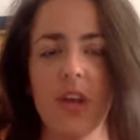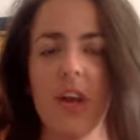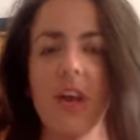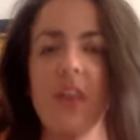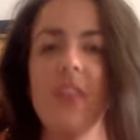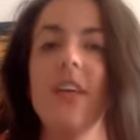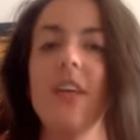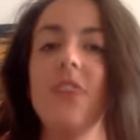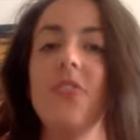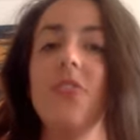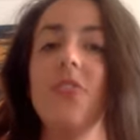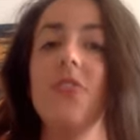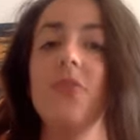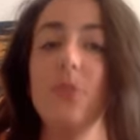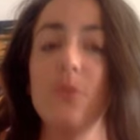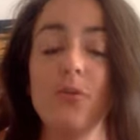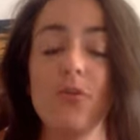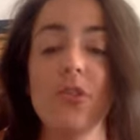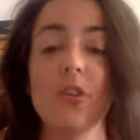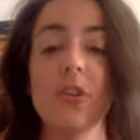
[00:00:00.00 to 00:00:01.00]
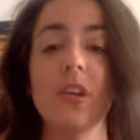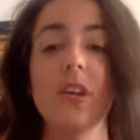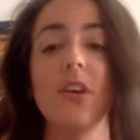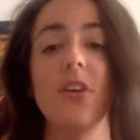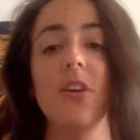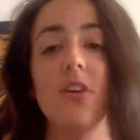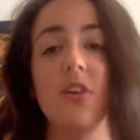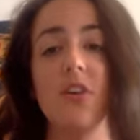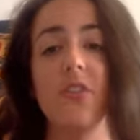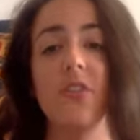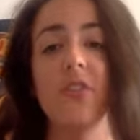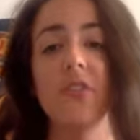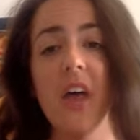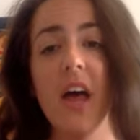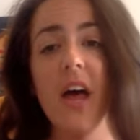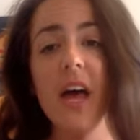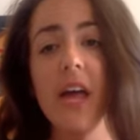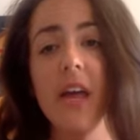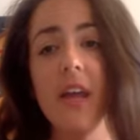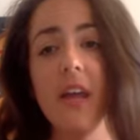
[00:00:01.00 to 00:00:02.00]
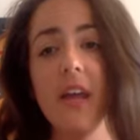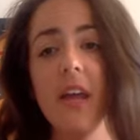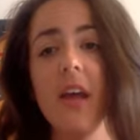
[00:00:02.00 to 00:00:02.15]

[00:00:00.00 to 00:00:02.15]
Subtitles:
That's usually a good sign